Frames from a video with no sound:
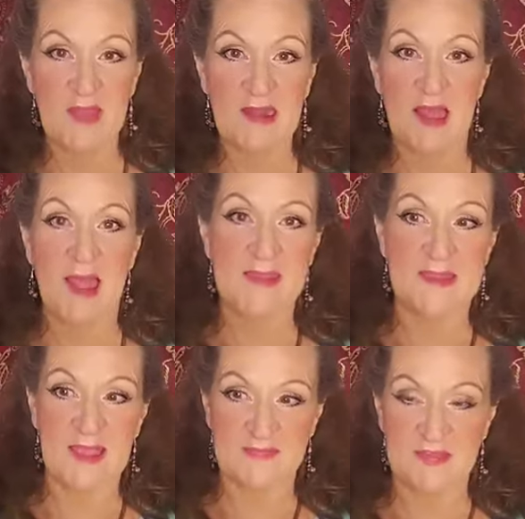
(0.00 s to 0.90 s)
that, I
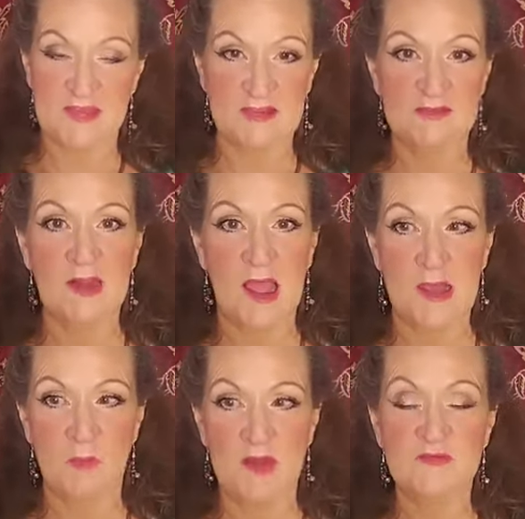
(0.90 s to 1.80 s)
get the things that I
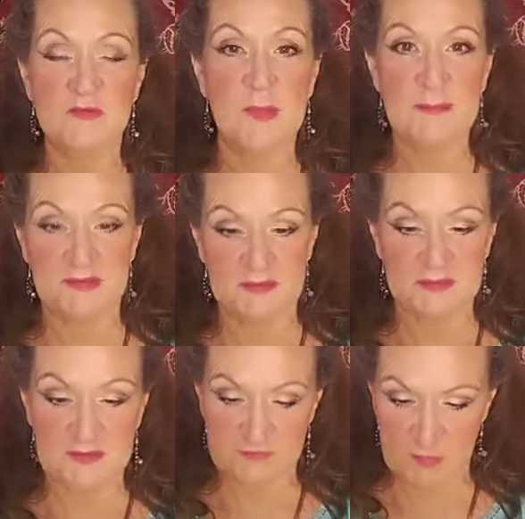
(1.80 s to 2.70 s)
want for my
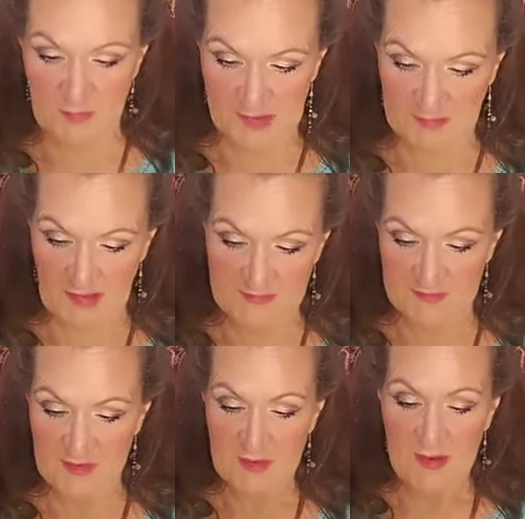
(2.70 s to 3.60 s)
business and for my life.
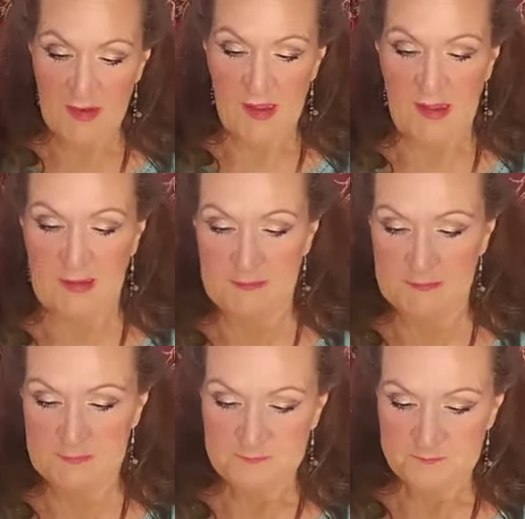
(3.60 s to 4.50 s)
Uh,
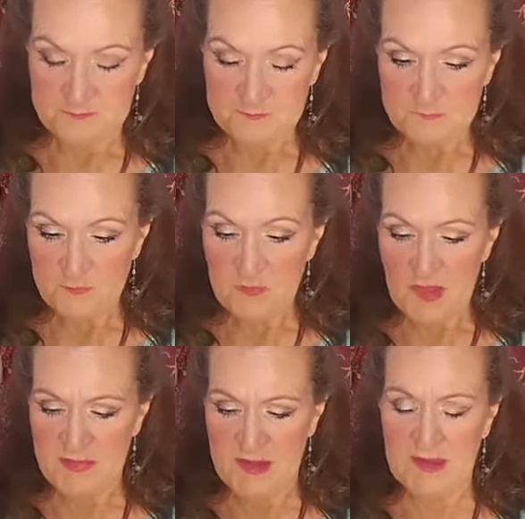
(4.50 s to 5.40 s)

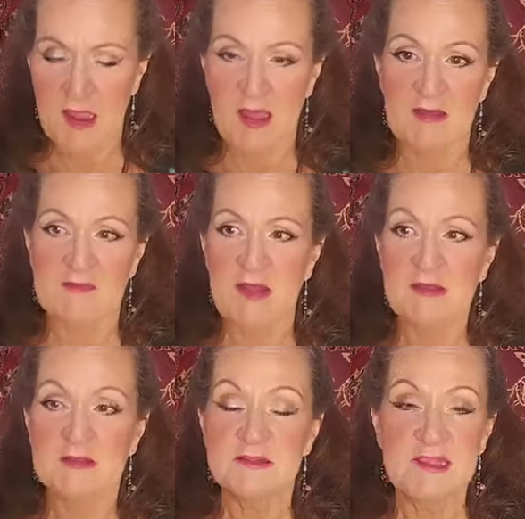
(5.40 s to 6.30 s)
think of
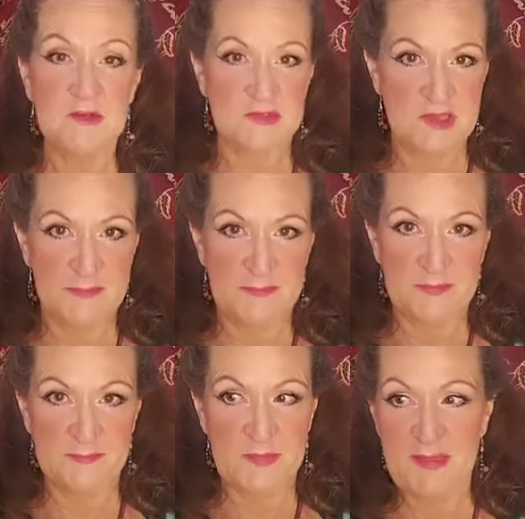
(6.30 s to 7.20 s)
leadership.
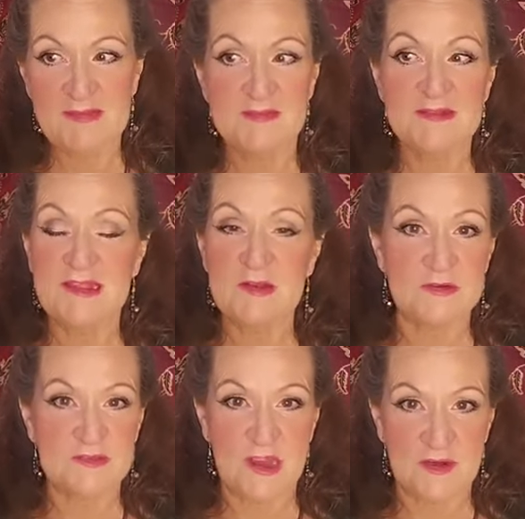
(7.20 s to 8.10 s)
The best
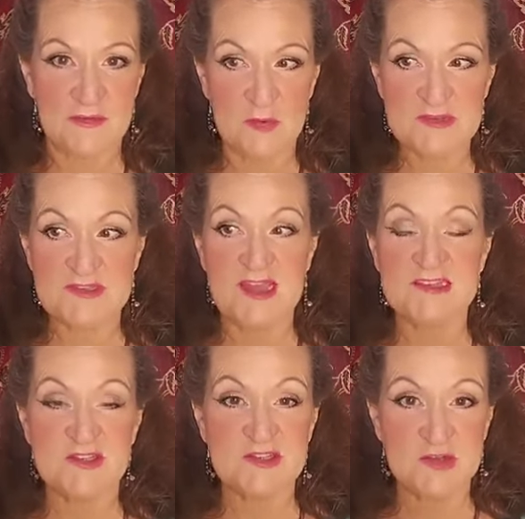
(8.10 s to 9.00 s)
leaders are those
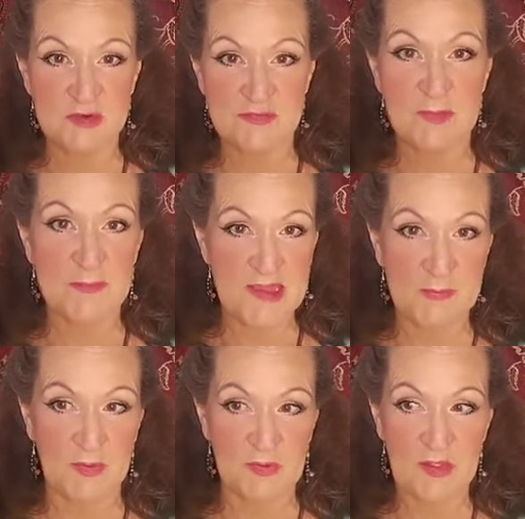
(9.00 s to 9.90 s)
that serve the
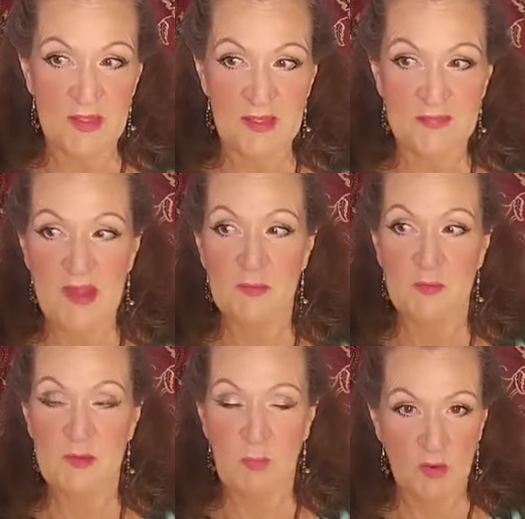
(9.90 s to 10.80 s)
people that
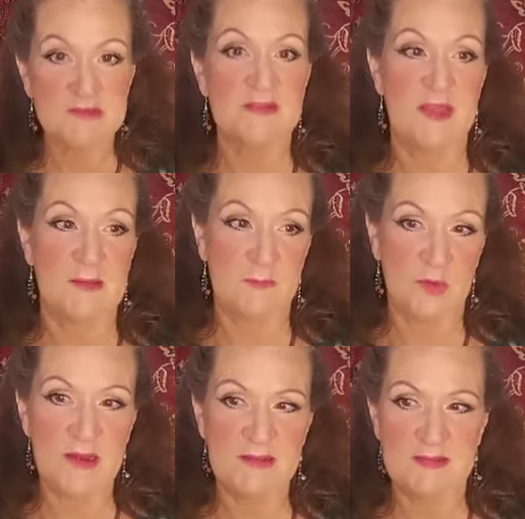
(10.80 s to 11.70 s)
report to them,
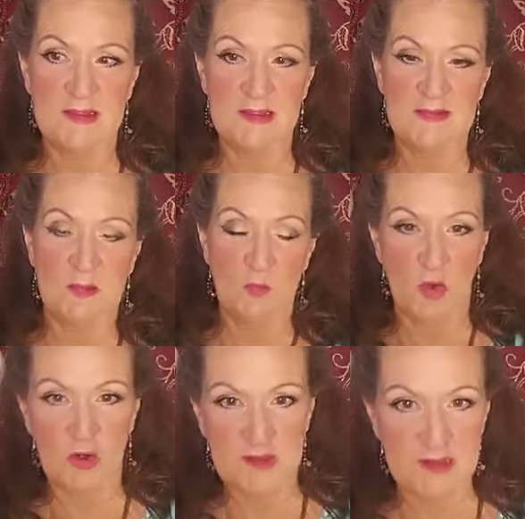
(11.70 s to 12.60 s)
right? And that
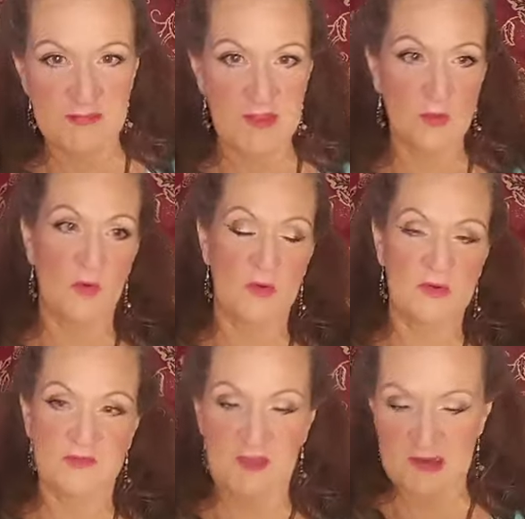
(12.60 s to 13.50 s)
work in their
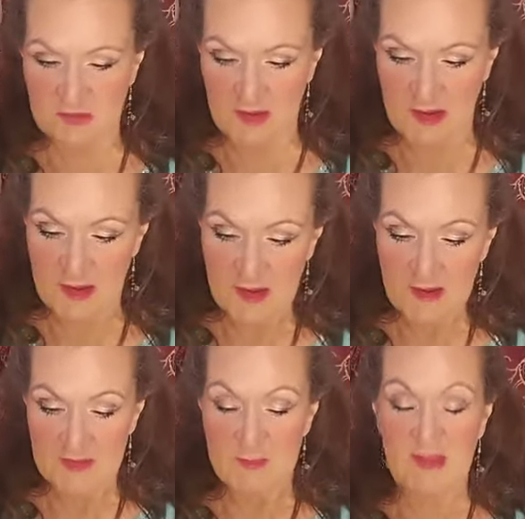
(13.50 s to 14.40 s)
organization.
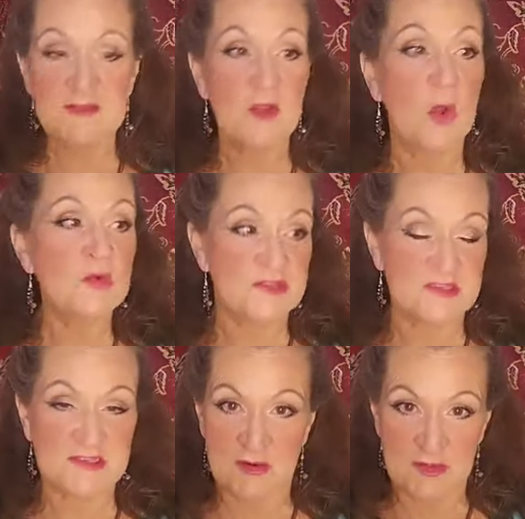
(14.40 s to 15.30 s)
The best
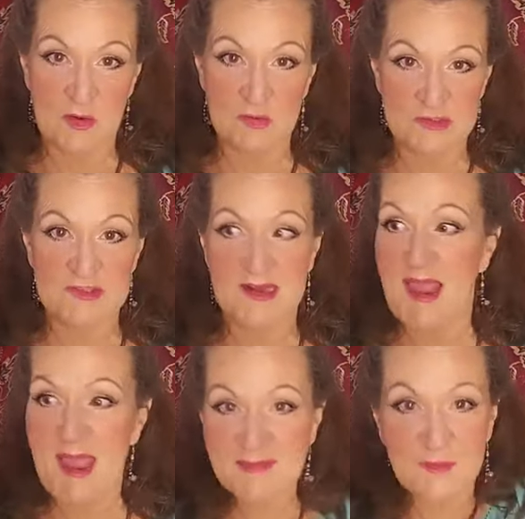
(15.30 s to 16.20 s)
coaches are the coaches that
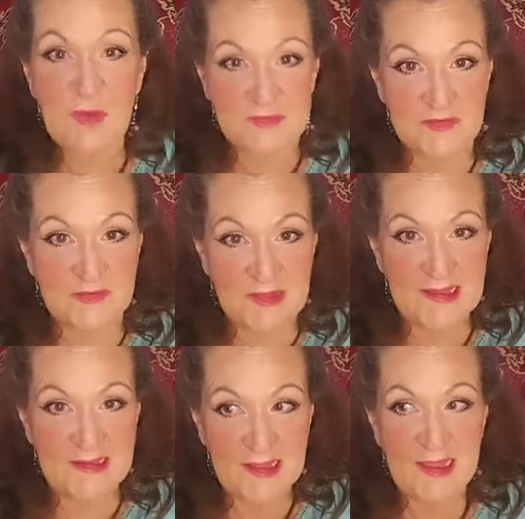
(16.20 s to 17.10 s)
ask questions
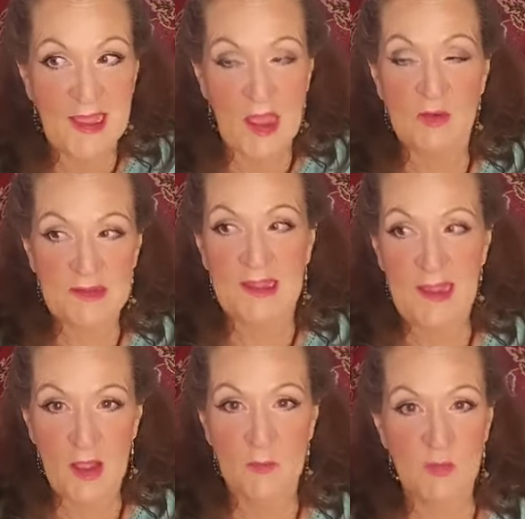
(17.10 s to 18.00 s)
like, how can I
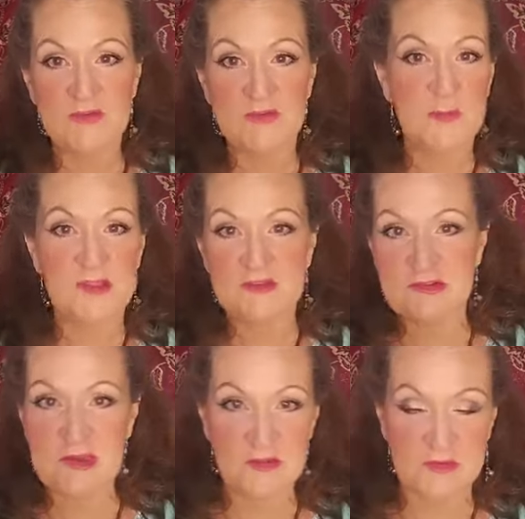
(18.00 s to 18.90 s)
help? What is your biggest
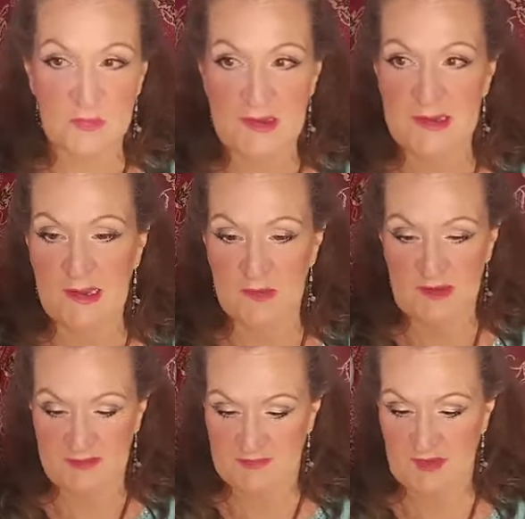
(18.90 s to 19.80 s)
challenge right now?
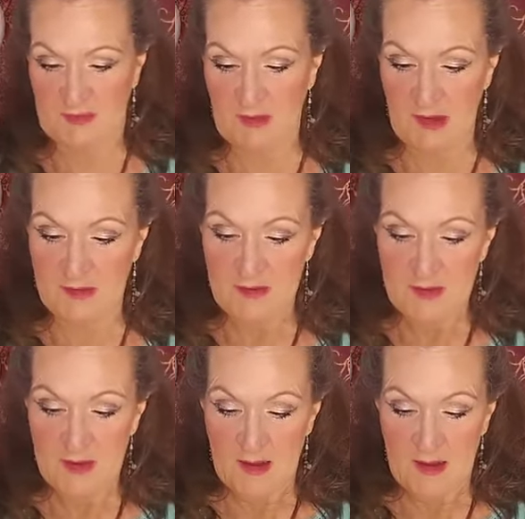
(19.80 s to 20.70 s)
Etc.
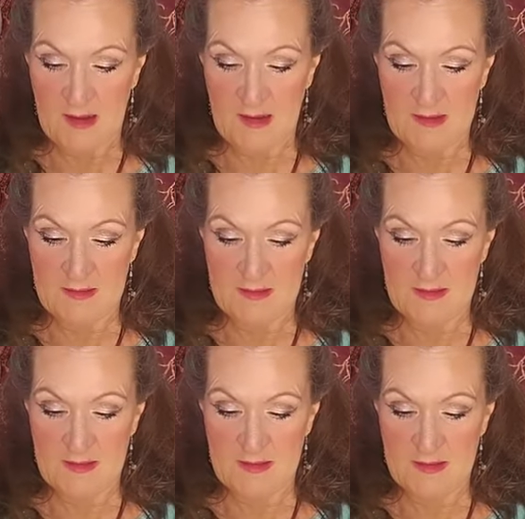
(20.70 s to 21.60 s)
Uh,
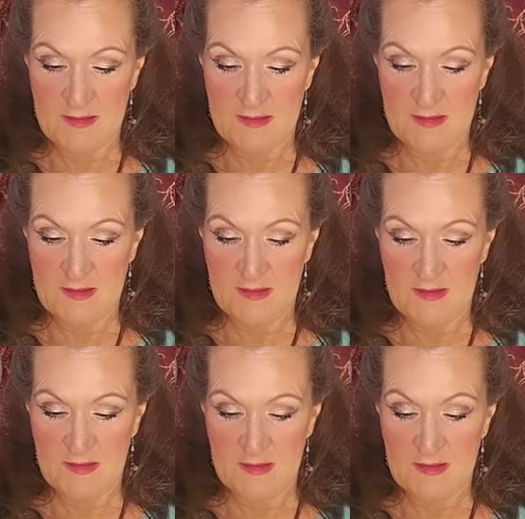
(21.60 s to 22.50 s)

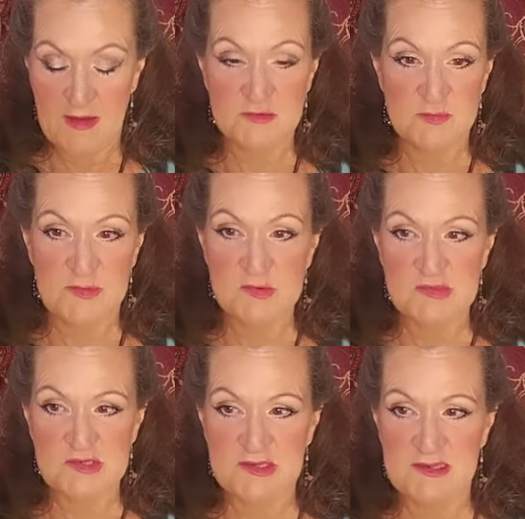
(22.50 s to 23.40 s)

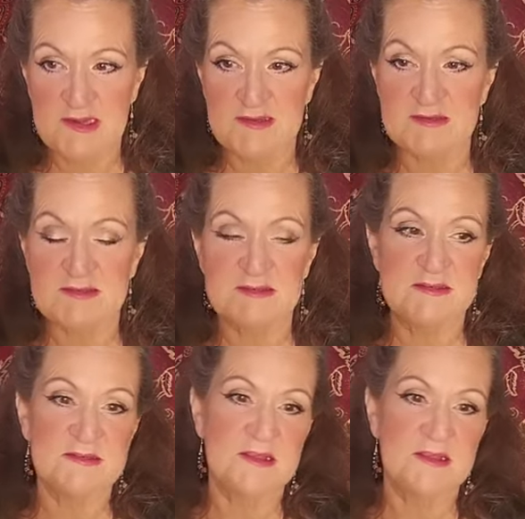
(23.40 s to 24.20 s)
contribution is